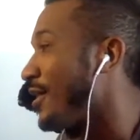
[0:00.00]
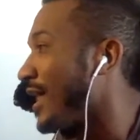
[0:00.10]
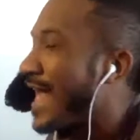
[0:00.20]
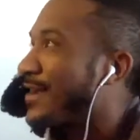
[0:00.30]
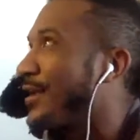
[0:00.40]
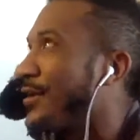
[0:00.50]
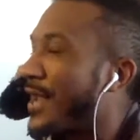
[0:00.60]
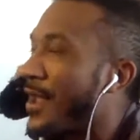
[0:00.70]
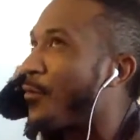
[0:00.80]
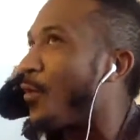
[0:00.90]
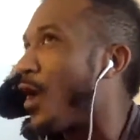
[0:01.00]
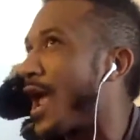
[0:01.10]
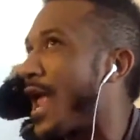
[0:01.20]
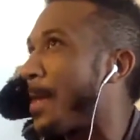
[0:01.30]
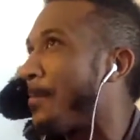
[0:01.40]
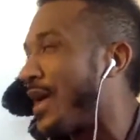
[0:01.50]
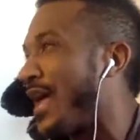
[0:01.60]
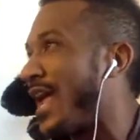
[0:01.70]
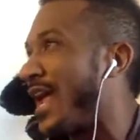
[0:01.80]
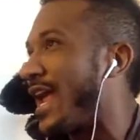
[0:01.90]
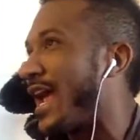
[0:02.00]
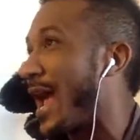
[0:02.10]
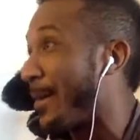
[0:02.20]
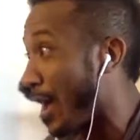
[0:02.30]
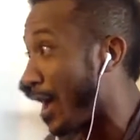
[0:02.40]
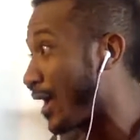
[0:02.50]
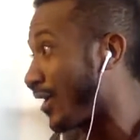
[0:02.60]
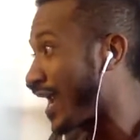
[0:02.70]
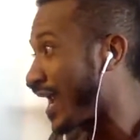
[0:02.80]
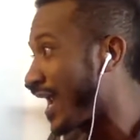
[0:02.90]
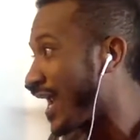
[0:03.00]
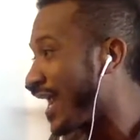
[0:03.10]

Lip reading: Like I don't know what I want, but I'm hungry.